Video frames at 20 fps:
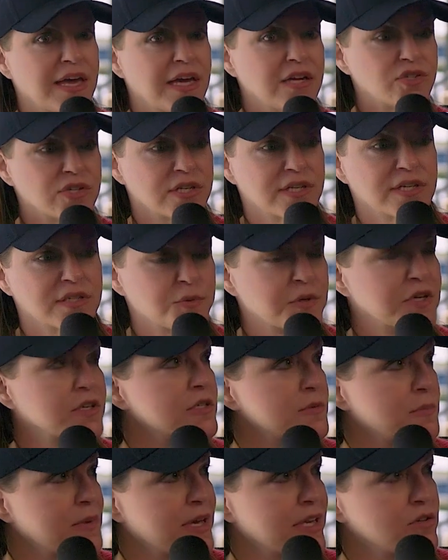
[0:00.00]
agent
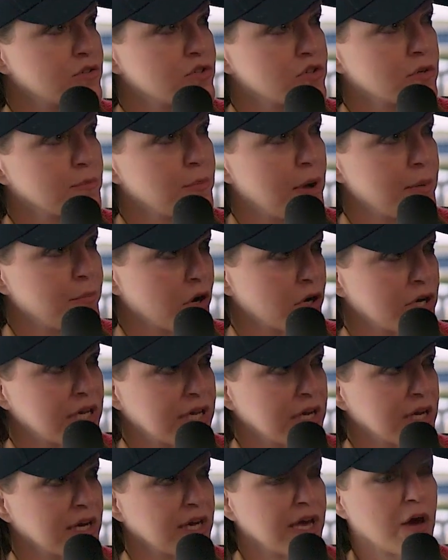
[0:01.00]
experience manager and my
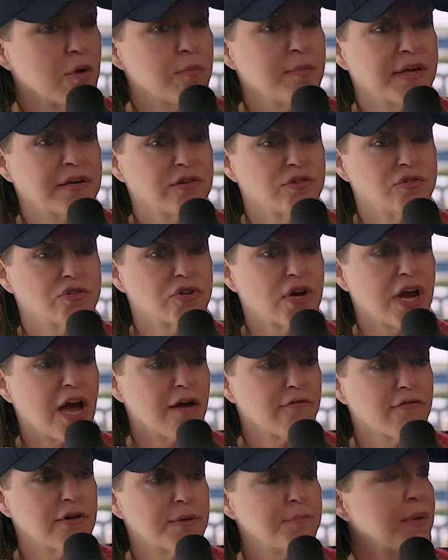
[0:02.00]
marketing account manager
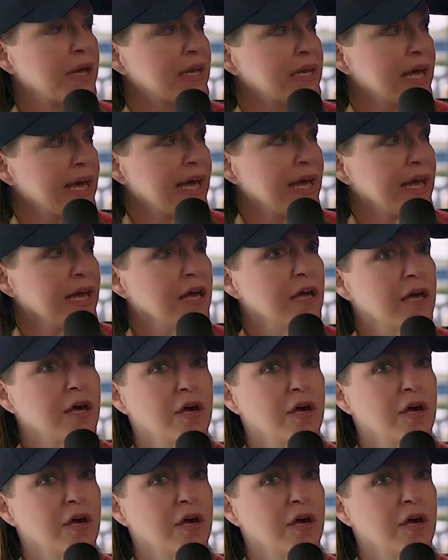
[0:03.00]
every Monday.